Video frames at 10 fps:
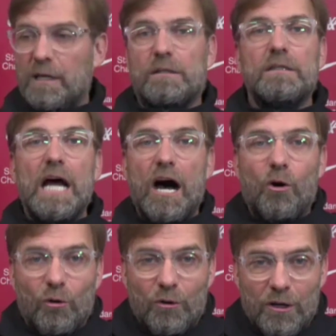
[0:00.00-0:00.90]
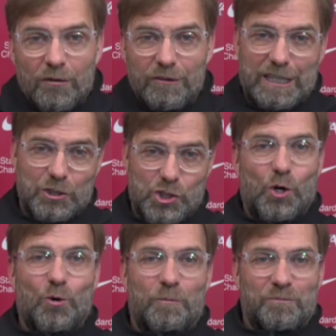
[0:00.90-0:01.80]
Now we can
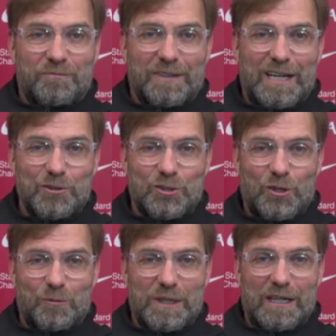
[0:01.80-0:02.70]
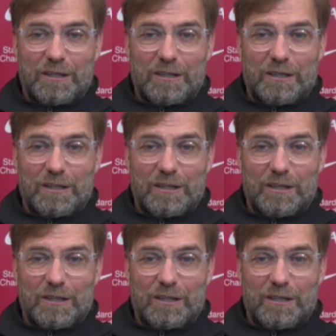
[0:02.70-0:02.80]
show how strong we are.